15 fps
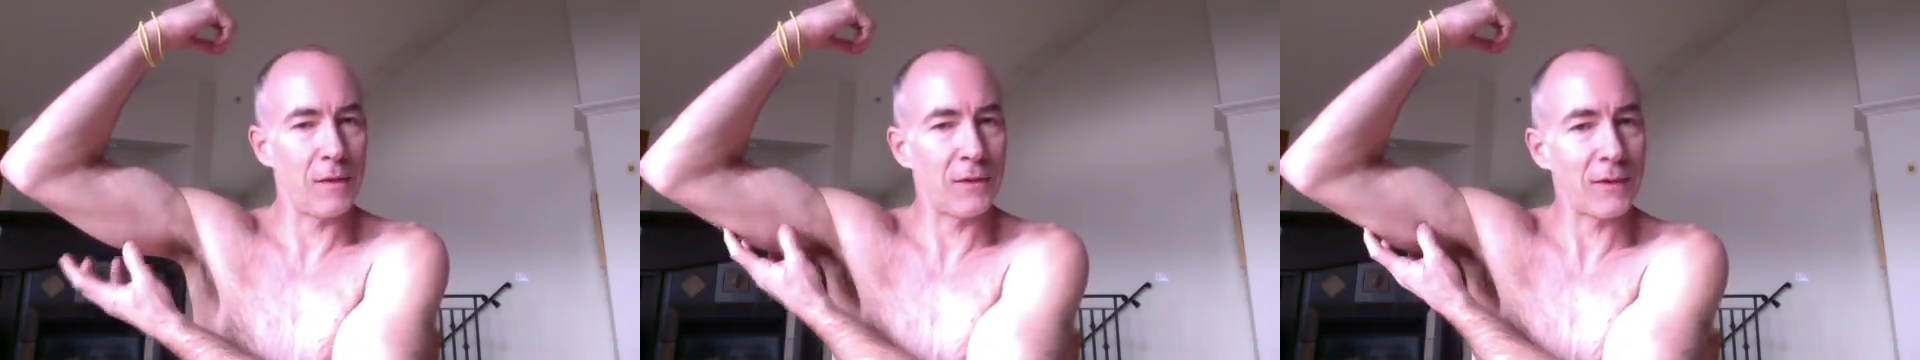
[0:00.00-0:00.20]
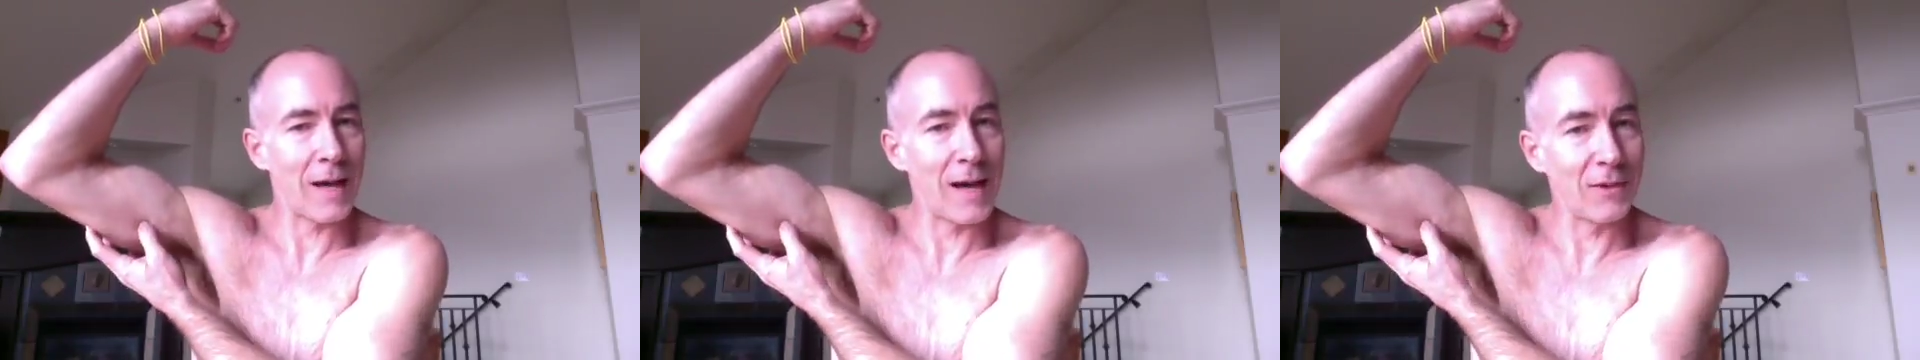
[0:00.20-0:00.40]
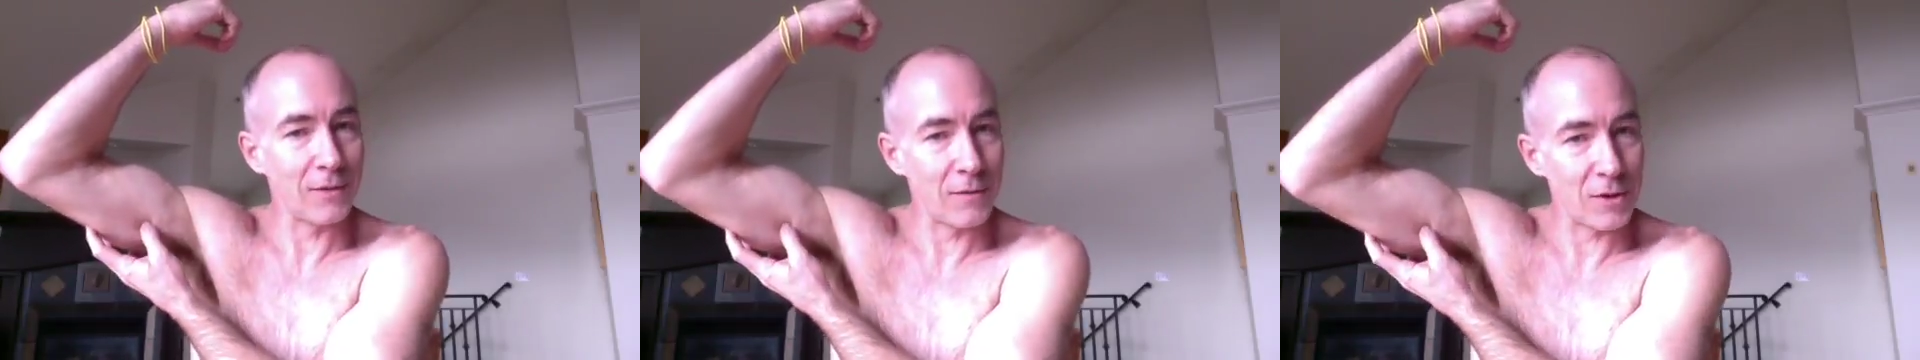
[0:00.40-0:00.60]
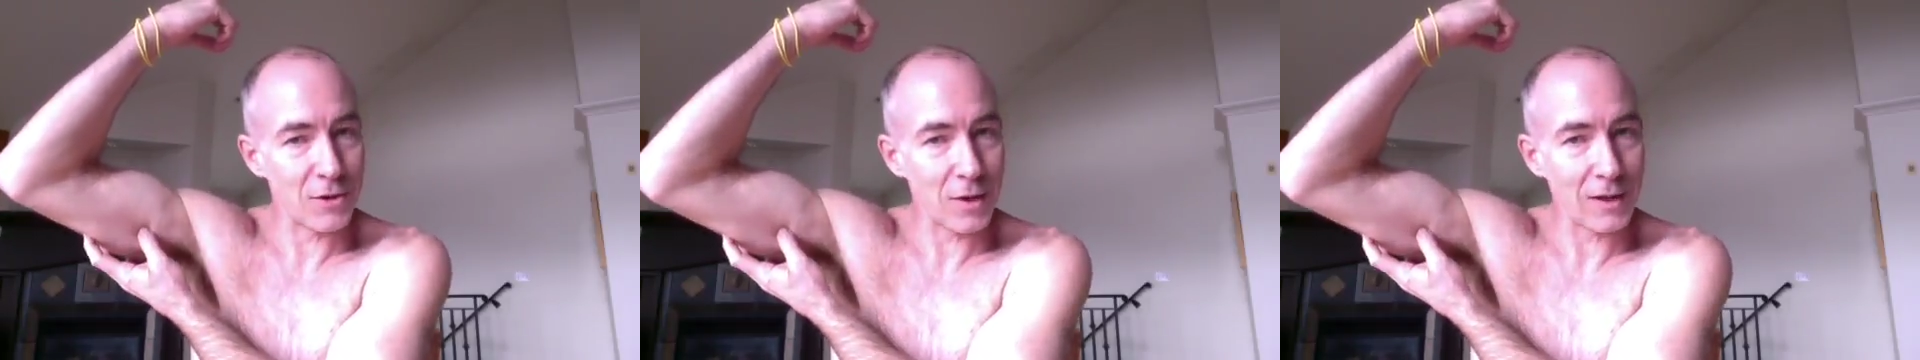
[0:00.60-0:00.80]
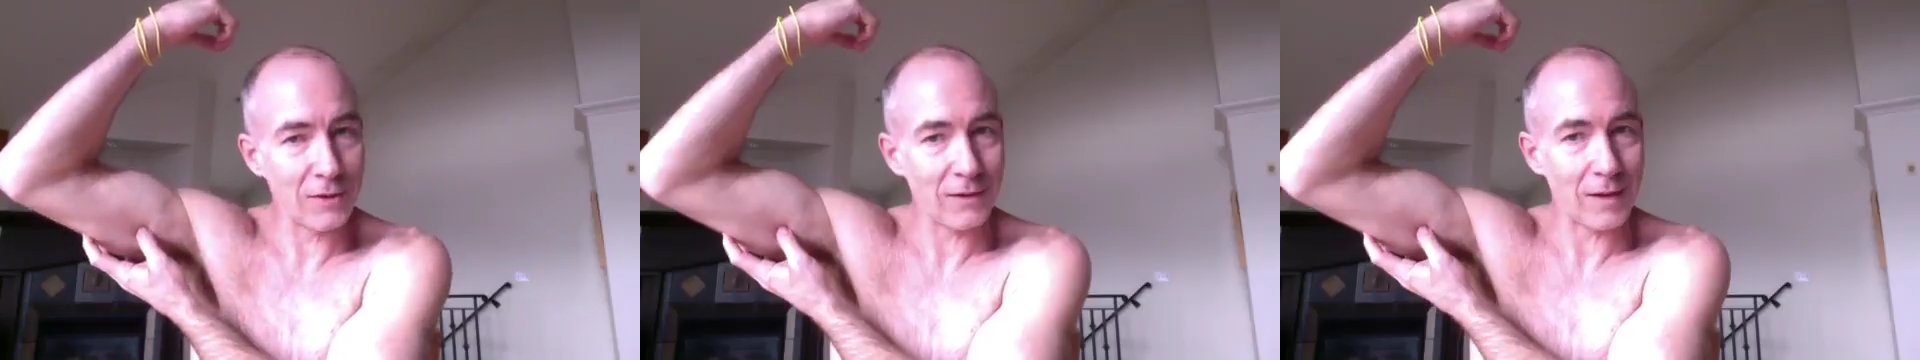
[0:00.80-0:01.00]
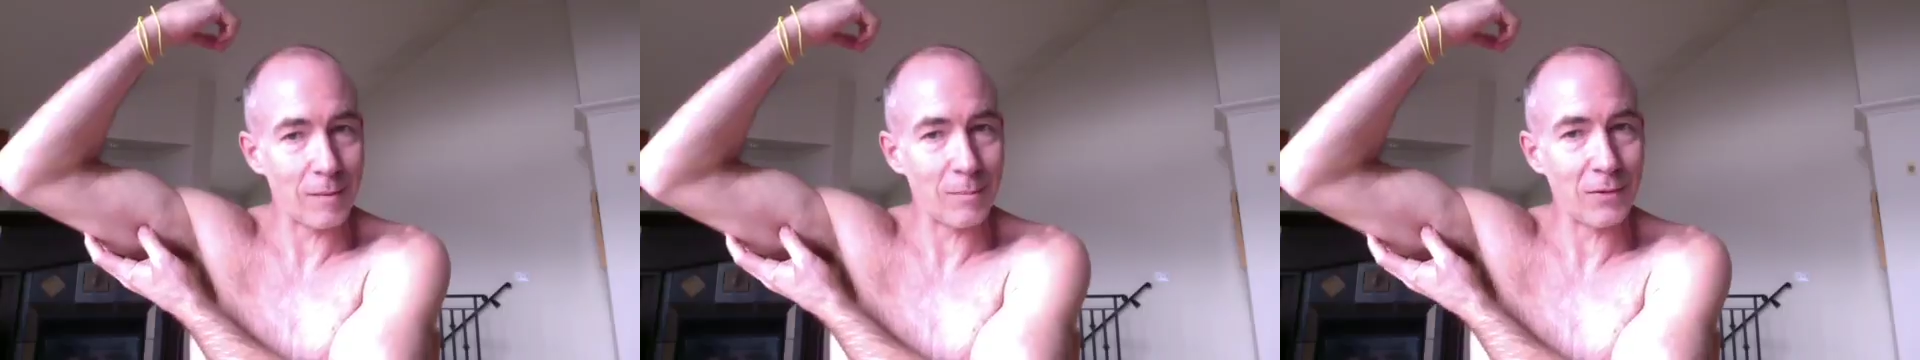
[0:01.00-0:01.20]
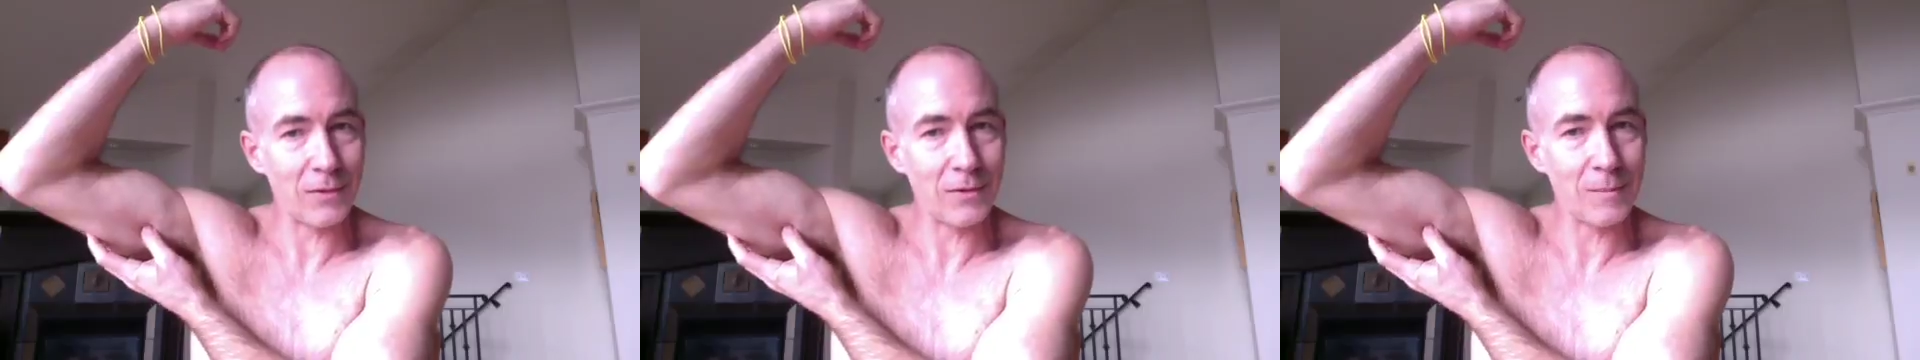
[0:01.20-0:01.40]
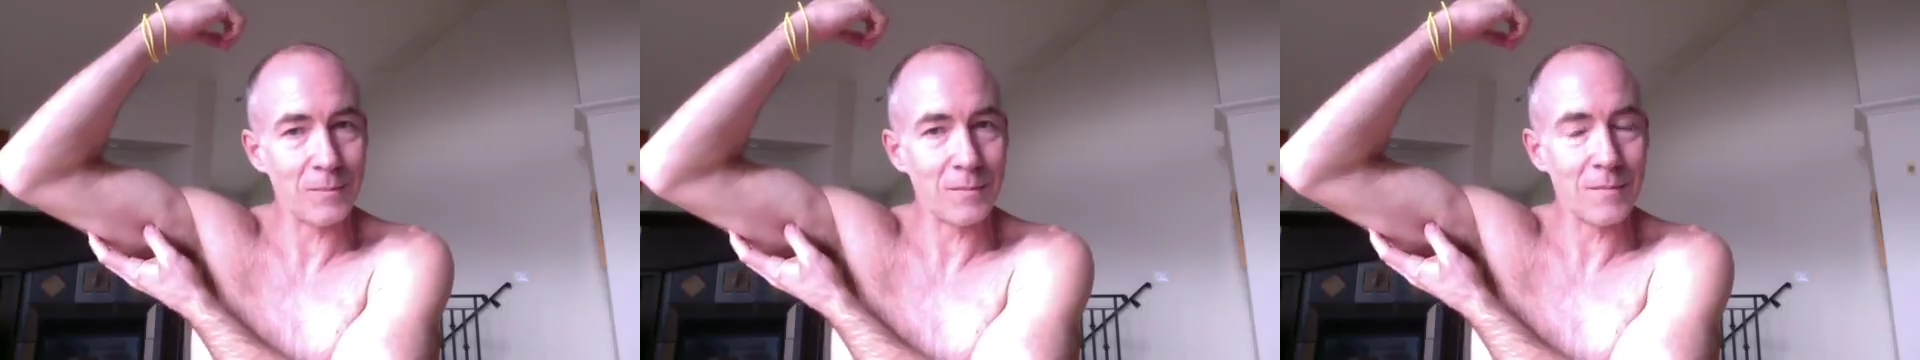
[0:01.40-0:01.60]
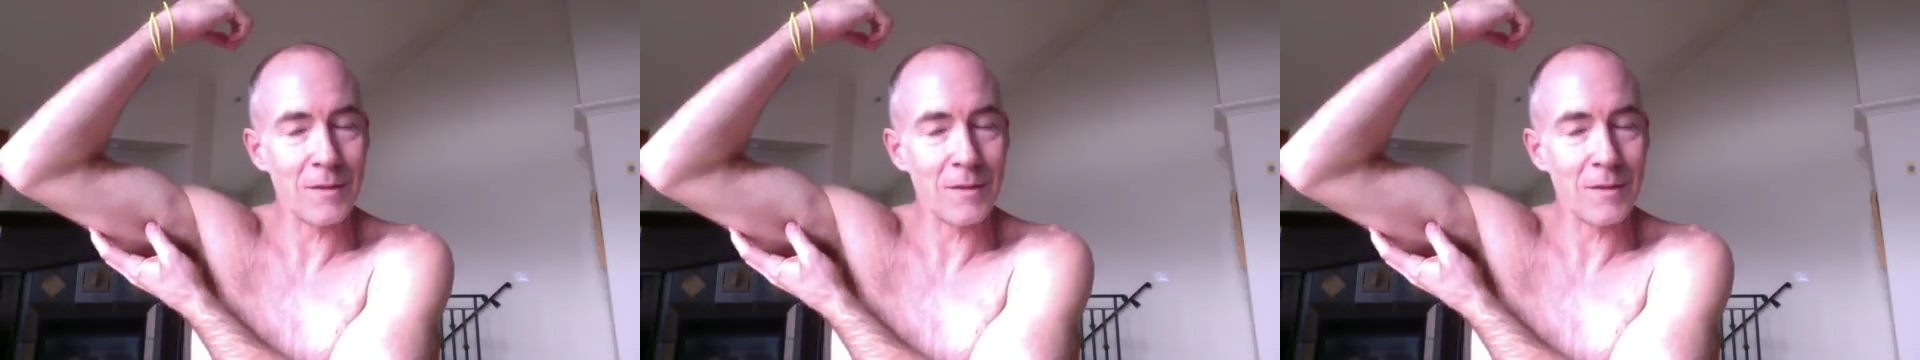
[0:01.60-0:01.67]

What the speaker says: the size of the triceps.